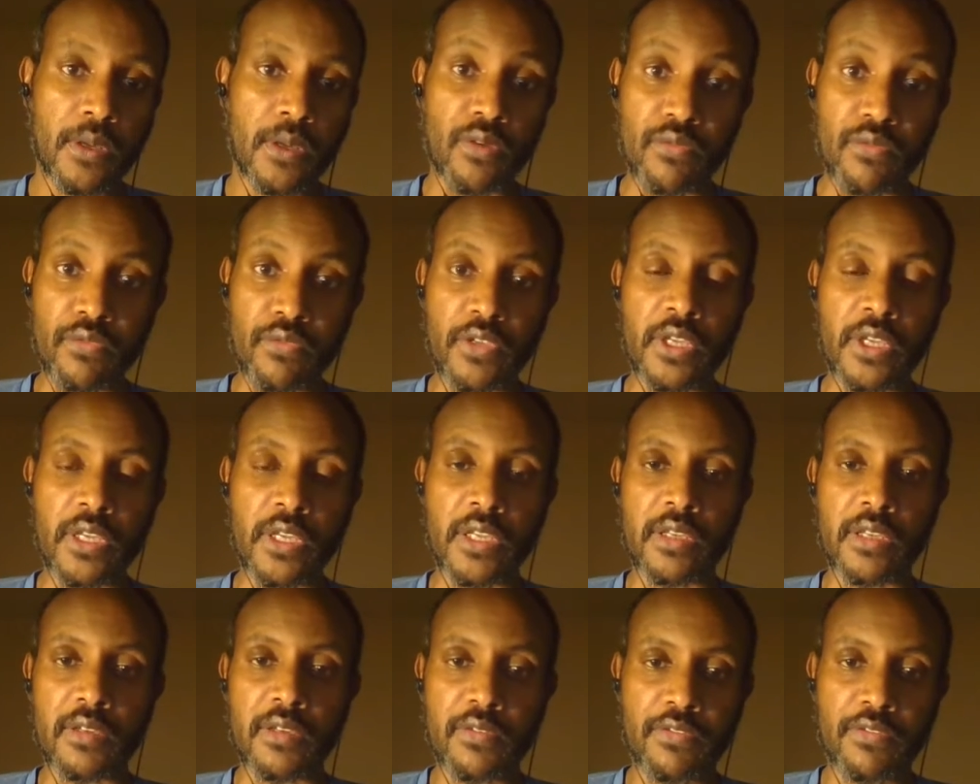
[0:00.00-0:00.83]

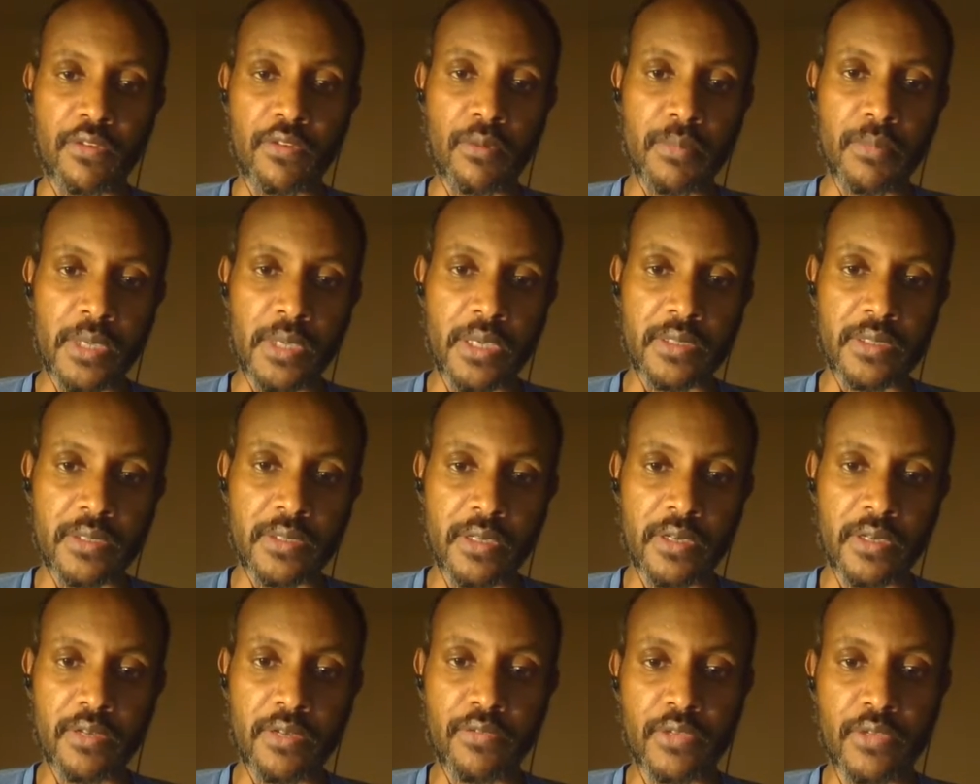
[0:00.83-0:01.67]
convenient for me as
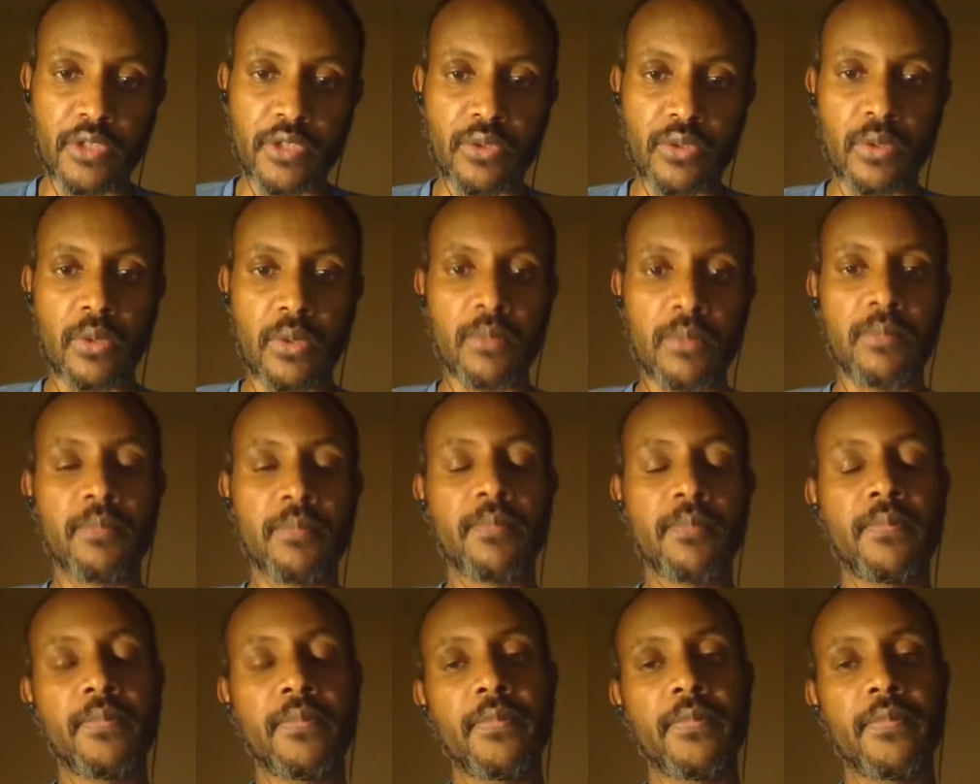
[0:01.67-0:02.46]
an individual.